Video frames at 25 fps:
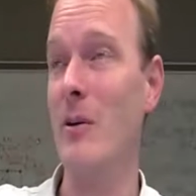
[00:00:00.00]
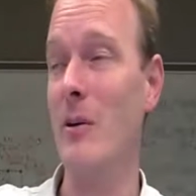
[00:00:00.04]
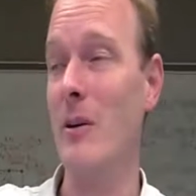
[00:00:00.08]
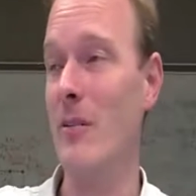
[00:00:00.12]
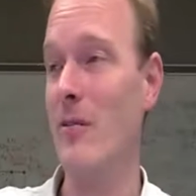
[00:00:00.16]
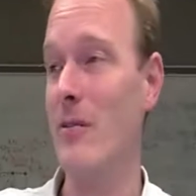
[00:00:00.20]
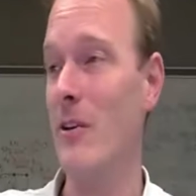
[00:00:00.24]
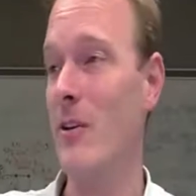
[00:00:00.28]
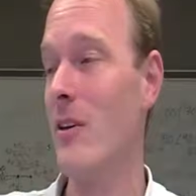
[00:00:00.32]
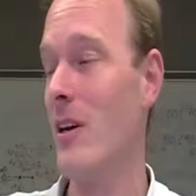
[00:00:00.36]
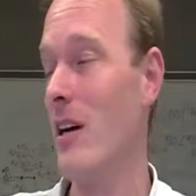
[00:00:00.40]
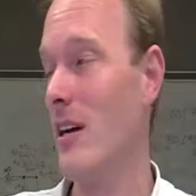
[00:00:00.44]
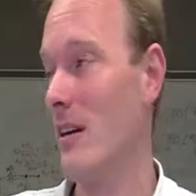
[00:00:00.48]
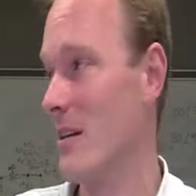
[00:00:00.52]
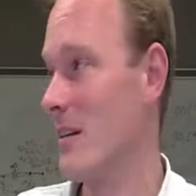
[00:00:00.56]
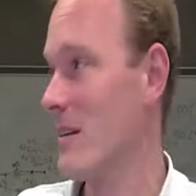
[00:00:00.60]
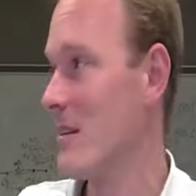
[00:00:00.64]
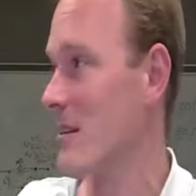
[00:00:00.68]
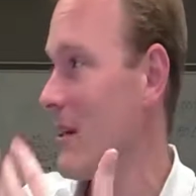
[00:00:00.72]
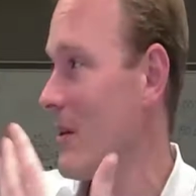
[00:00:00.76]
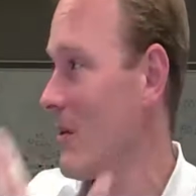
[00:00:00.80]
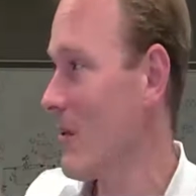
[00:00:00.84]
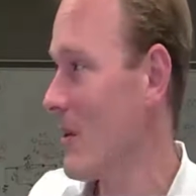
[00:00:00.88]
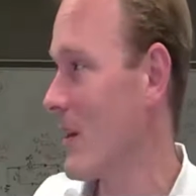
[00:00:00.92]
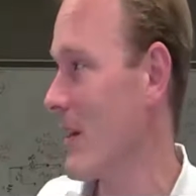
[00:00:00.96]
And if you're not
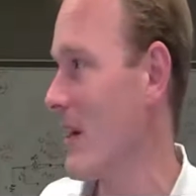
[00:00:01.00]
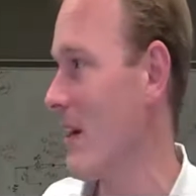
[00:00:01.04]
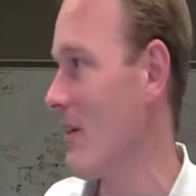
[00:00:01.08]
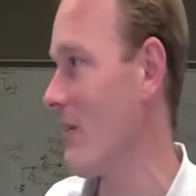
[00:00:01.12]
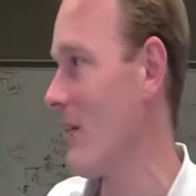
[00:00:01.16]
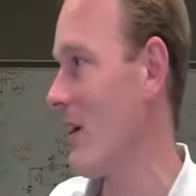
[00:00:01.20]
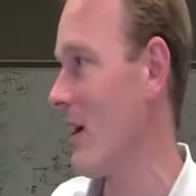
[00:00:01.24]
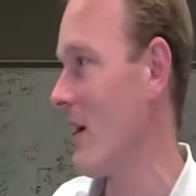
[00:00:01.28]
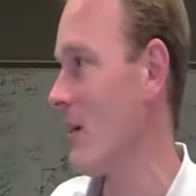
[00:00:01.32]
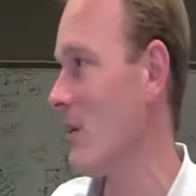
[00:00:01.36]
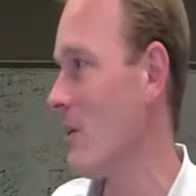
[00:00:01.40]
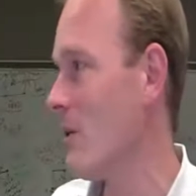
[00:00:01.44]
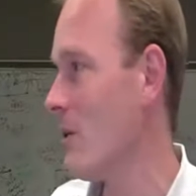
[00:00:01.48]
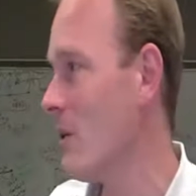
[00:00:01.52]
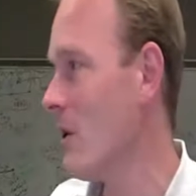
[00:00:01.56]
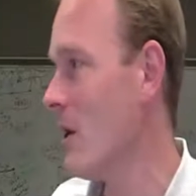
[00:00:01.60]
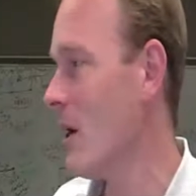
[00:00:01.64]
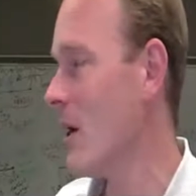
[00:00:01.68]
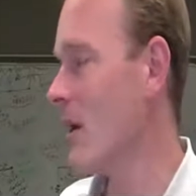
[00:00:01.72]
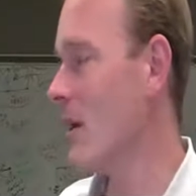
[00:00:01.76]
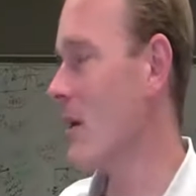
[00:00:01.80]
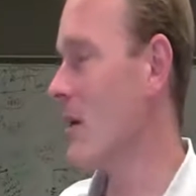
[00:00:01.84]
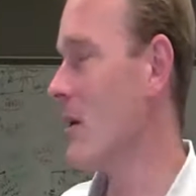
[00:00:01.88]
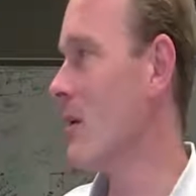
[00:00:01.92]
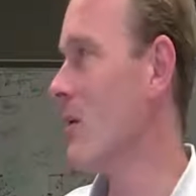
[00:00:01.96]
considering that value,
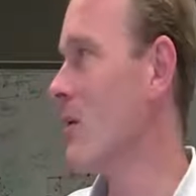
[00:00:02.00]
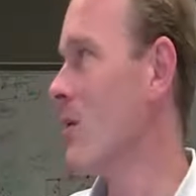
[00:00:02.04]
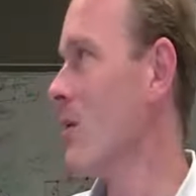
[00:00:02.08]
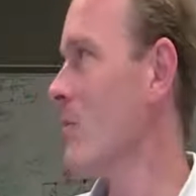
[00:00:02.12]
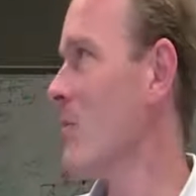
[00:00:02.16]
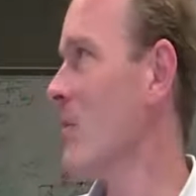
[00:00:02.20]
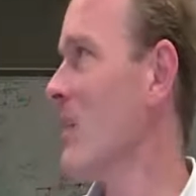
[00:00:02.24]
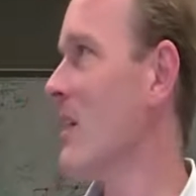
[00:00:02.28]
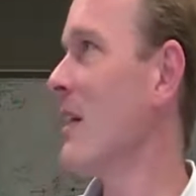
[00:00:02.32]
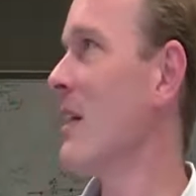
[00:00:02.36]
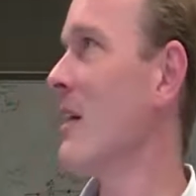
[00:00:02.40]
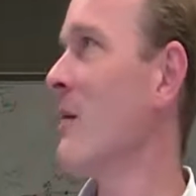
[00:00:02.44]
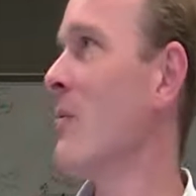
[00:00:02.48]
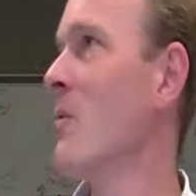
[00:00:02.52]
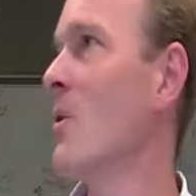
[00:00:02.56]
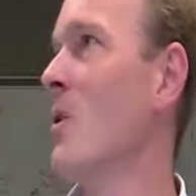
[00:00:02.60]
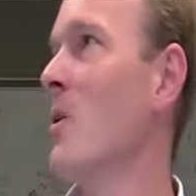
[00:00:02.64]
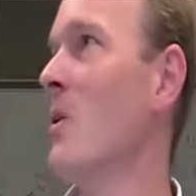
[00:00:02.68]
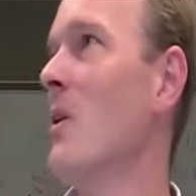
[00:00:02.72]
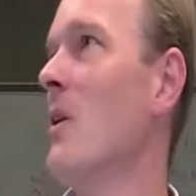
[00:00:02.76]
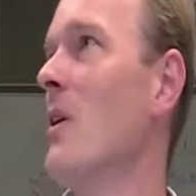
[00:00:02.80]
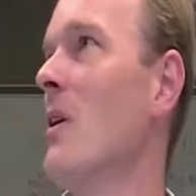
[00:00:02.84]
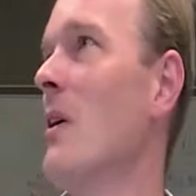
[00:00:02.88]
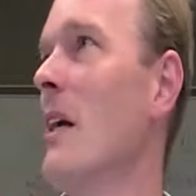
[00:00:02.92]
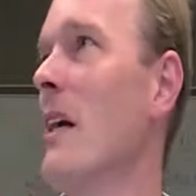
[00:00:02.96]
you're being
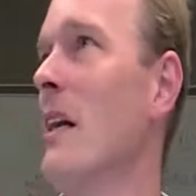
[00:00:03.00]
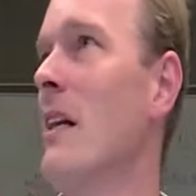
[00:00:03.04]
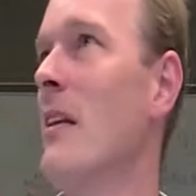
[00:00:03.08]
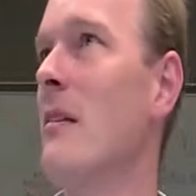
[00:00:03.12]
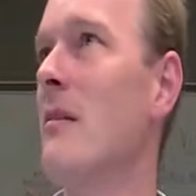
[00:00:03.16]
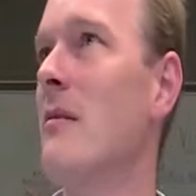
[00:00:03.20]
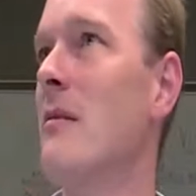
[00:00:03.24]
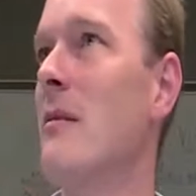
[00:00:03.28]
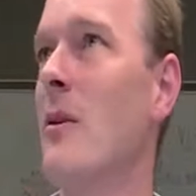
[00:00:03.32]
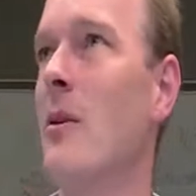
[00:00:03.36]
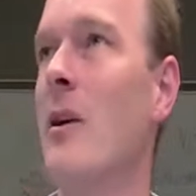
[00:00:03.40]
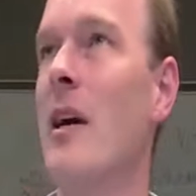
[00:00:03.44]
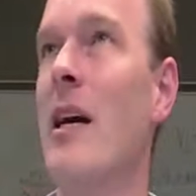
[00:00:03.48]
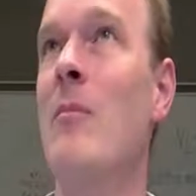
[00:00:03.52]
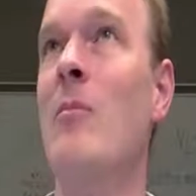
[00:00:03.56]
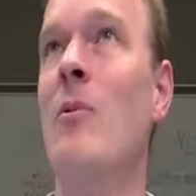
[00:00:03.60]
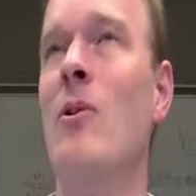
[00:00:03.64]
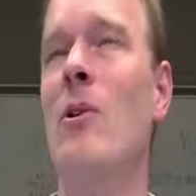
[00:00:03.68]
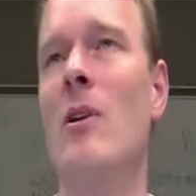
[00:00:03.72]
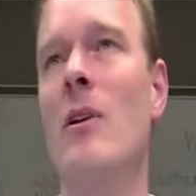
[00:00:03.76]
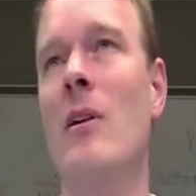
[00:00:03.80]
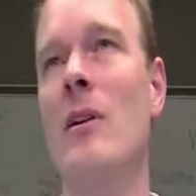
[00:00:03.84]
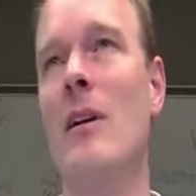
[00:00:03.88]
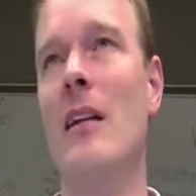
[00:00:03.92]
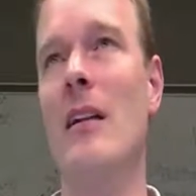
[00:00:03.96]
immoral, or
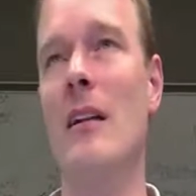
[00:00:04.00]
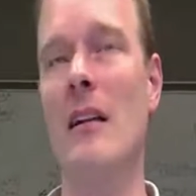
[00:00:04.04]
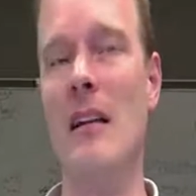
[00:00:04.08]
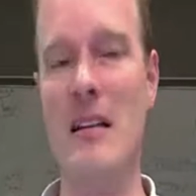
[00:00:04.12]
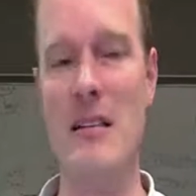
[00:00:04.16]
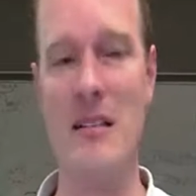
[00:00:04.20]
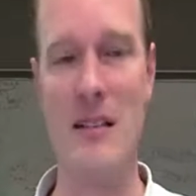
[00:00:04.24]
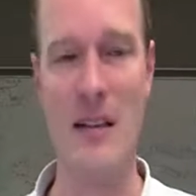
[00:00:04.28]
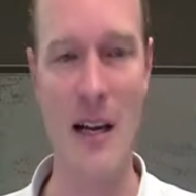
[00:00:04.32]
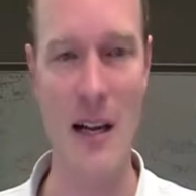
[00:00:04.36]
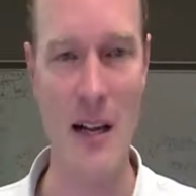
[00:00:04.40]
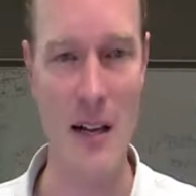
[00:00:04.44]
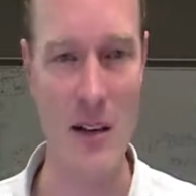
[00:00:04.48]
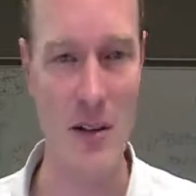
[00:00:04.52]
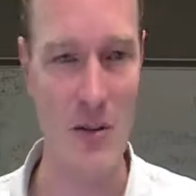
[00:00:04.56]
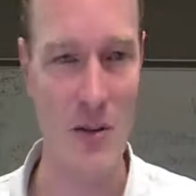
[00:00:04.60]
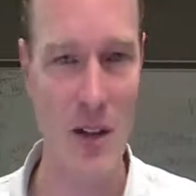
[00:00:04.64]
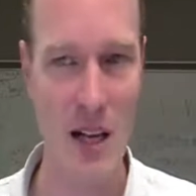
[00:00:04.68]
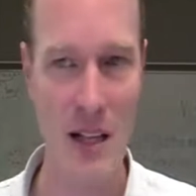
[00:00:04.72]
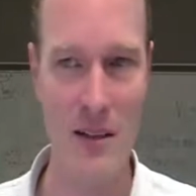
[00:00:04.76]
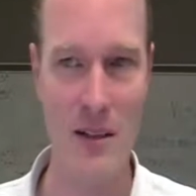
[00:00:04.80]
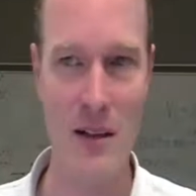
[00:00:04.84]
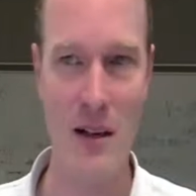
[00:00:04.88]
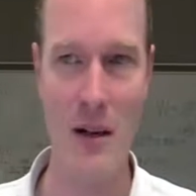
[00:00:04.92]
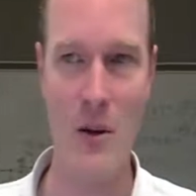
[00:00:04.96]
amoral at least, and
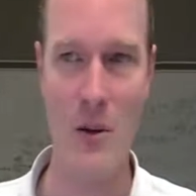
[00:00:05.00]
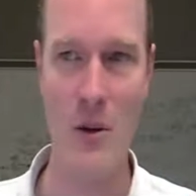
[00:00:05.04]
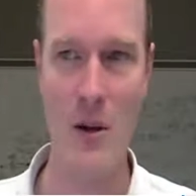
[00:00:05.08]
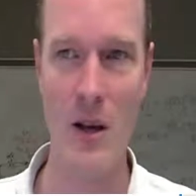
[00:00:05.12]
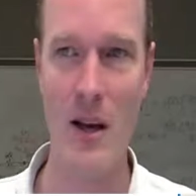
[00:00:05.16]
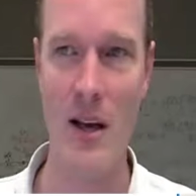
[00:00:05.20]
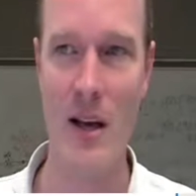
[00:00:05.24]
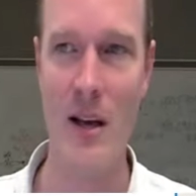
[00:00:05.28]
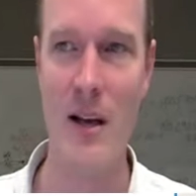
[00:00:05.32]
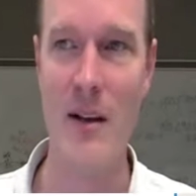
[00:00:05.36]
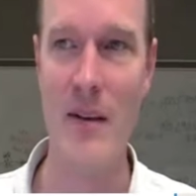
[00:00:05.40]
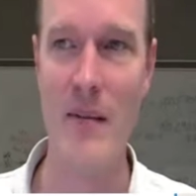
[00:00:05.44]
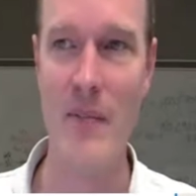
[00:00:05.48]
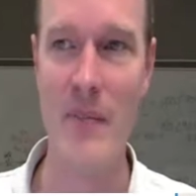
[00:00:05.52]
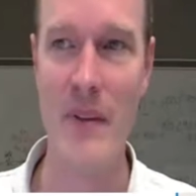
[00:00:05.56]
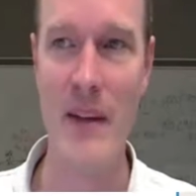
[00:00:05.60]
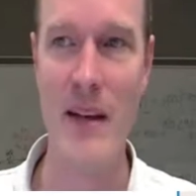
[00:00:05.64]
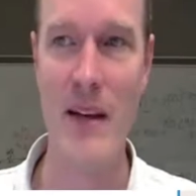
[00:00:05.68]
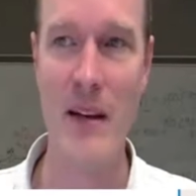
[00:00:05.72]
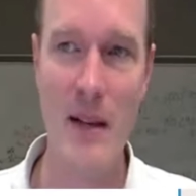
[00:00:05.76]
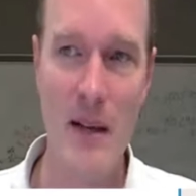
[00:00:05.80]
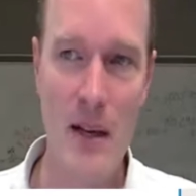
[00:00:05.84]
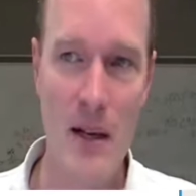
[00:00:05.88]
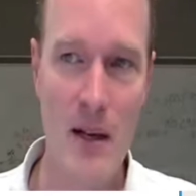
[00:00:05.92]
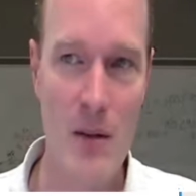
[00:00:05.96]
that's not okay.
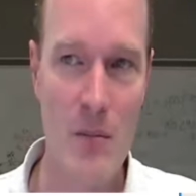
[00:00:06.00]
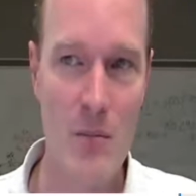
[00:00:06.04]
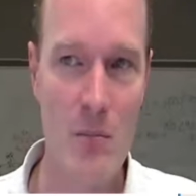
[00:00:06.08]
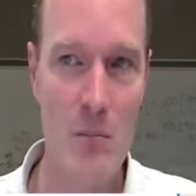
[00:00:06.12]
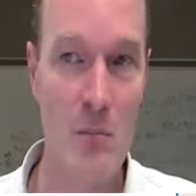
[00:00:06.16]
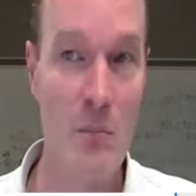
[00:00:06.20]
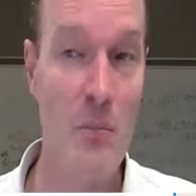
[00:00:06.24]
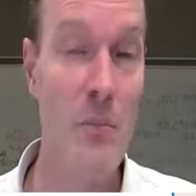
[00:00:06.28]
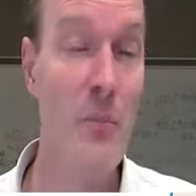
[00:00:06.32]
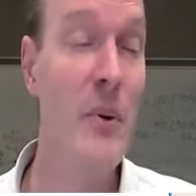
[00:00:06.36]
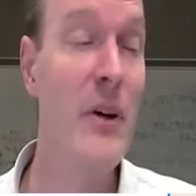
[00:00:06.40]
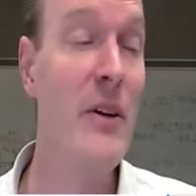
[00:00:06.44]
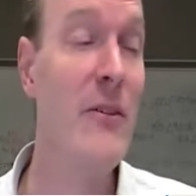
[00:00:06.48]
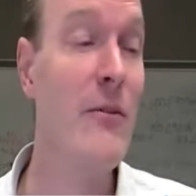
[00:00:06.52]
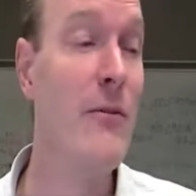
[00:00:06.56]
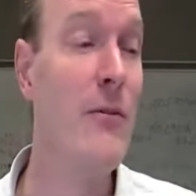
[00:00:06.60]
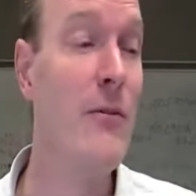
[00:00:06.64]
But